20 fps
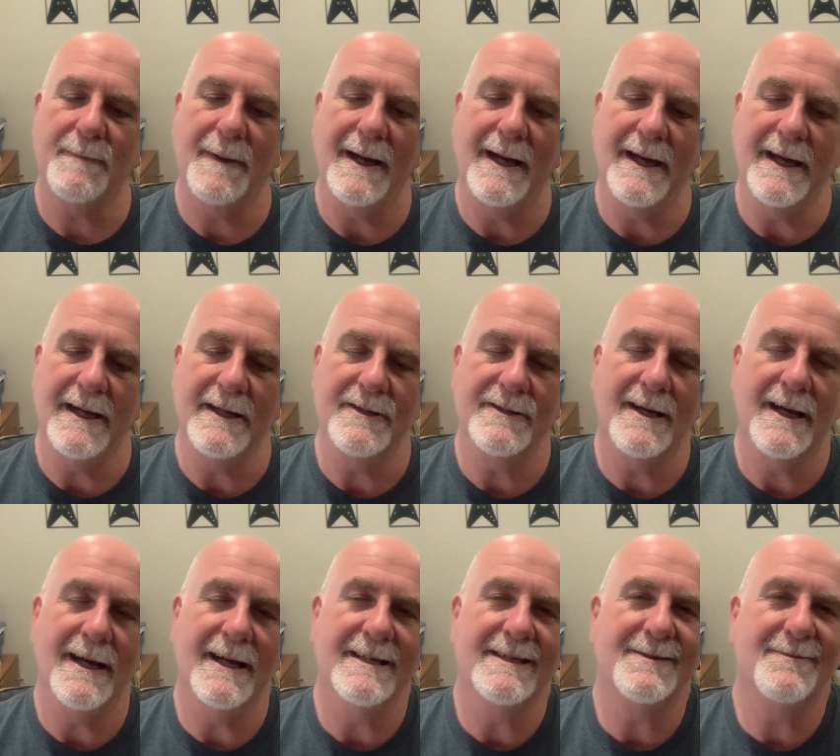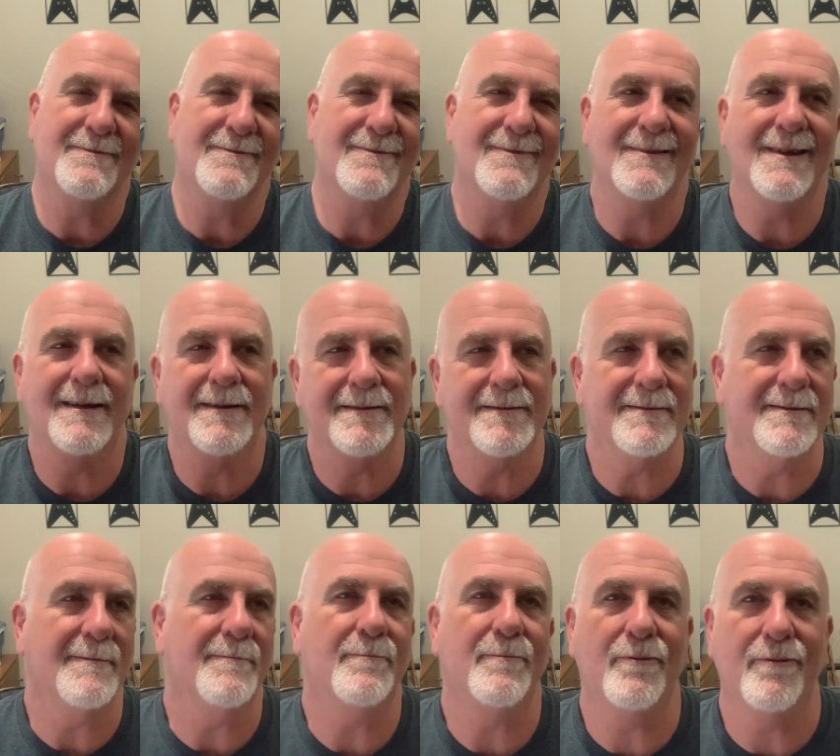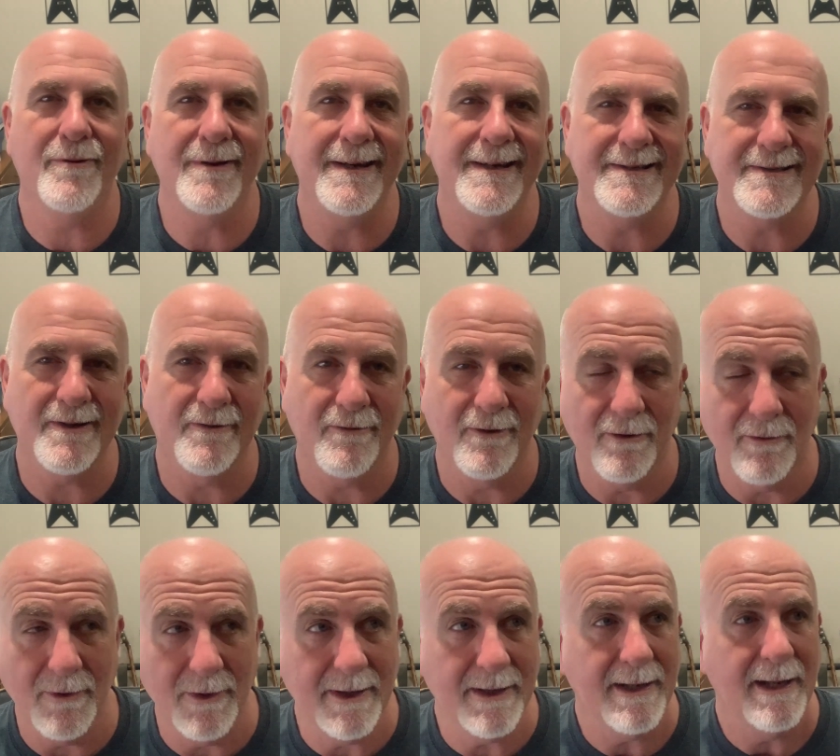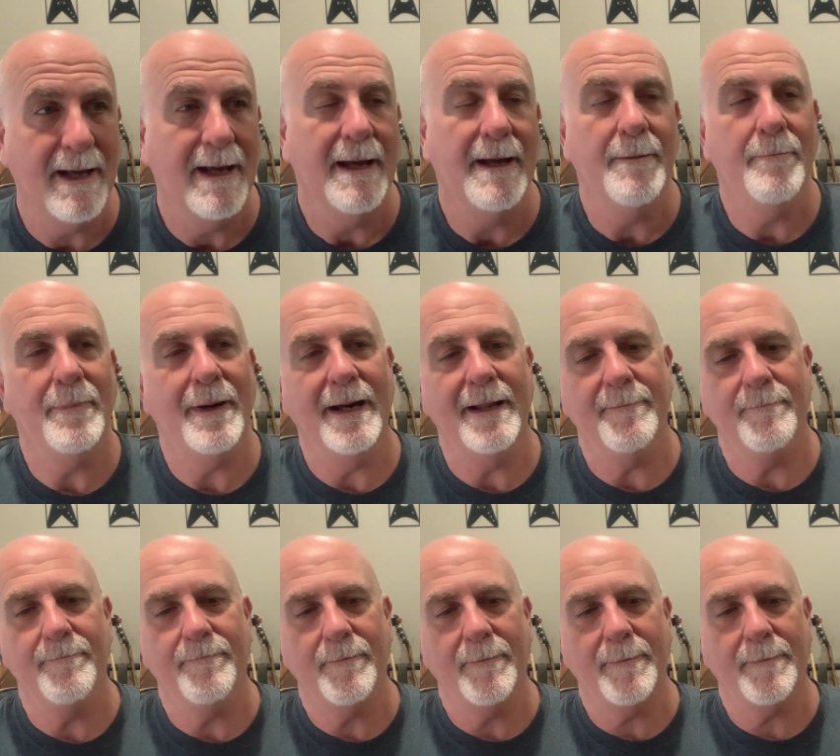page as, pretty is the wrong word, but